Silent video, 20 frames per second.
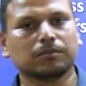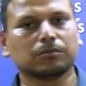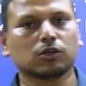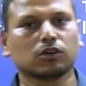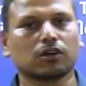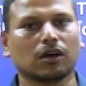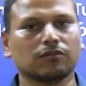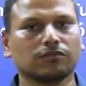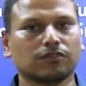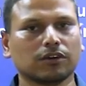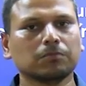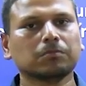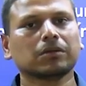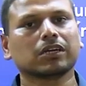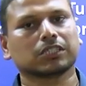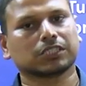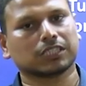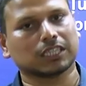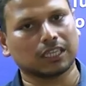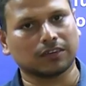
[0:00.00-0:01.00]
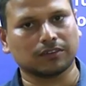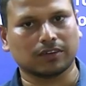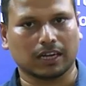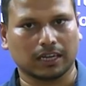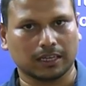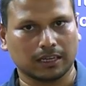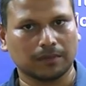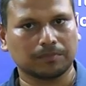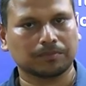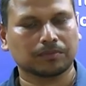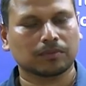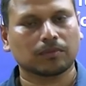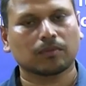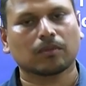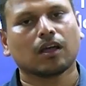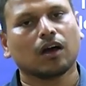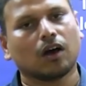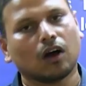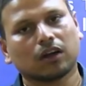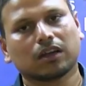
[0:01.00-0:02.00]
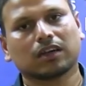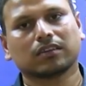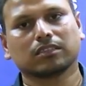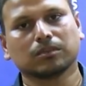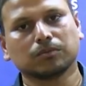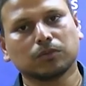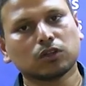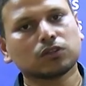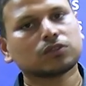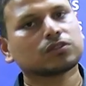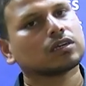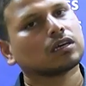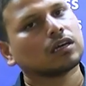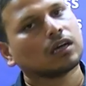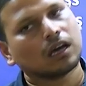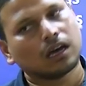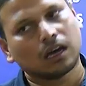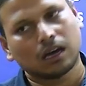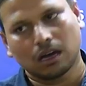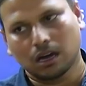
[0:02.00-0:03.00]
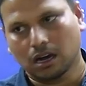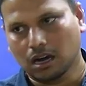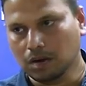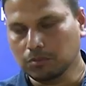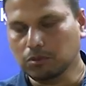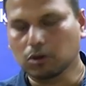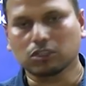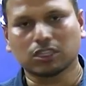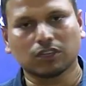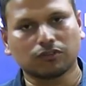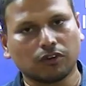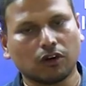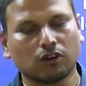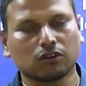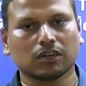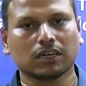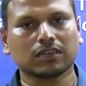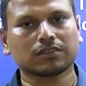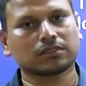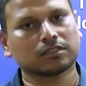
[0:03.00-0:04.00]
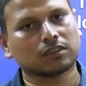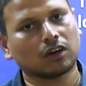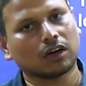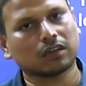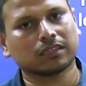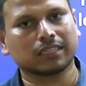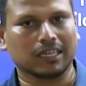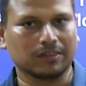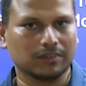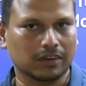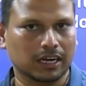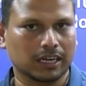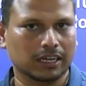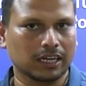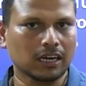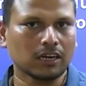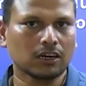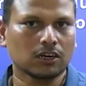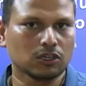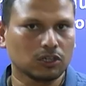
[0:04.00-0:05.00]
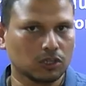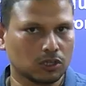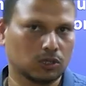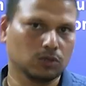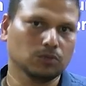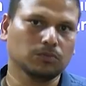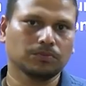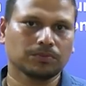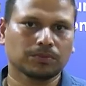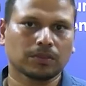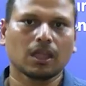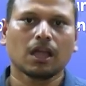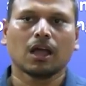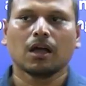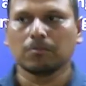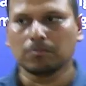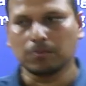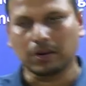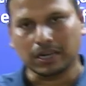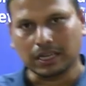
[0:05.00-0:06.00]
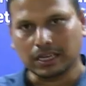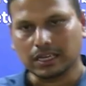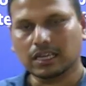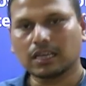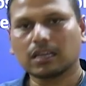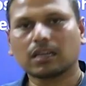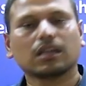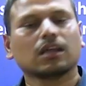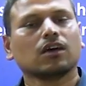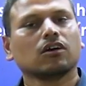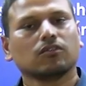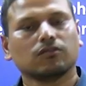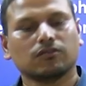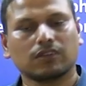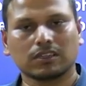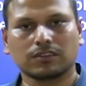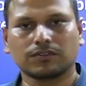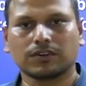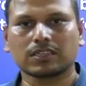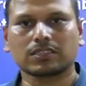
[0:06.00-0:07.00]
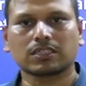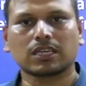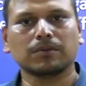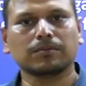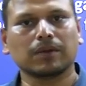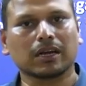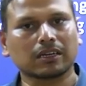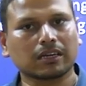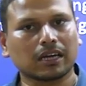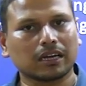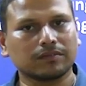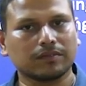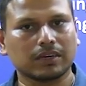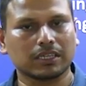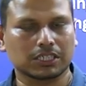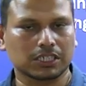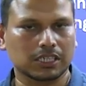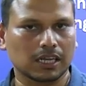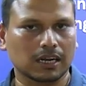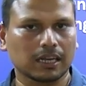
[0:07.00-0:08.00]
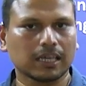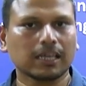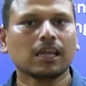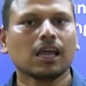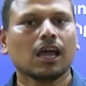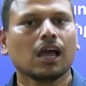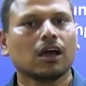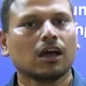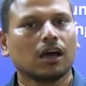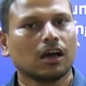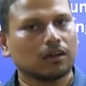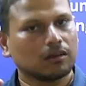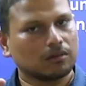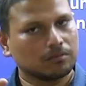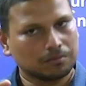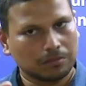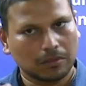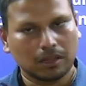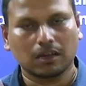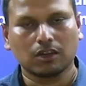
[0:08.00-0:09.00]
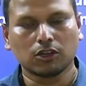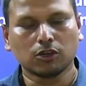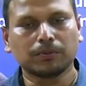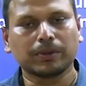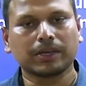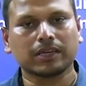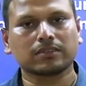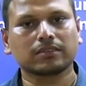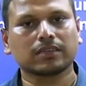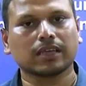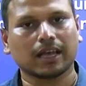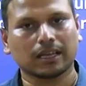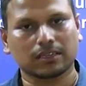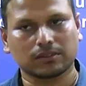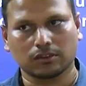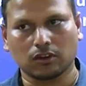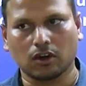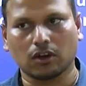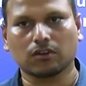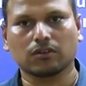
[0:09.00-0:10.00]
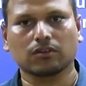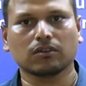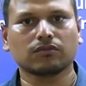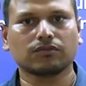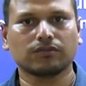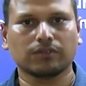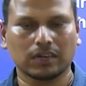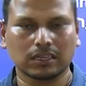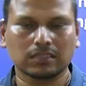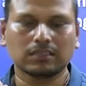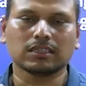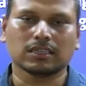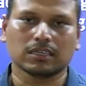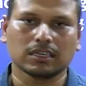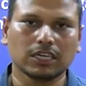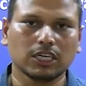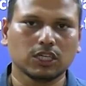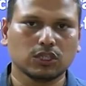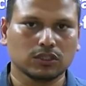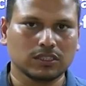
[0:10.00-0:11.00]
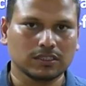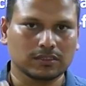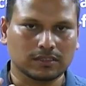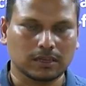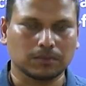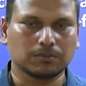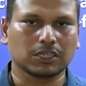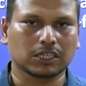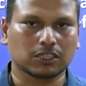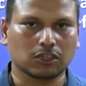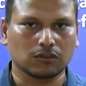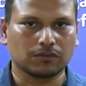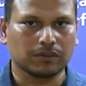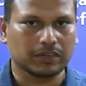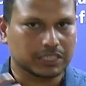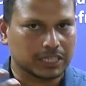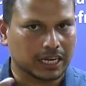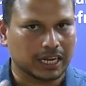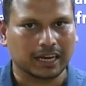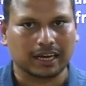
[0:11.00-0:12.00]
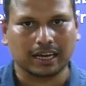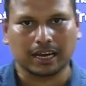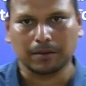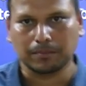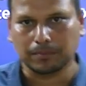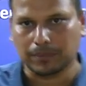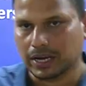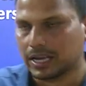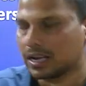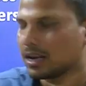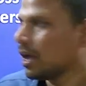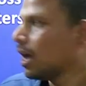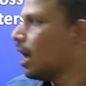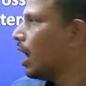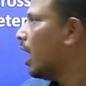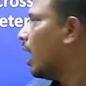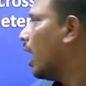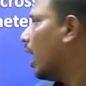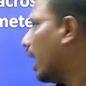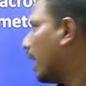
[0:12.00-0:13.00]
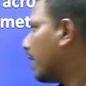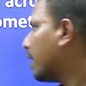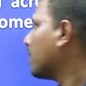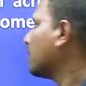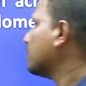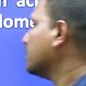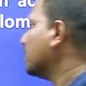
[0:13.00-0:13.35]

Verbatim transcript: them to come from Krishna Devaraya or at the most about the founders or Devaraya too. But here for the first time unconventionally, U P S C has gone further into this subject of Vijayanagara Empire, and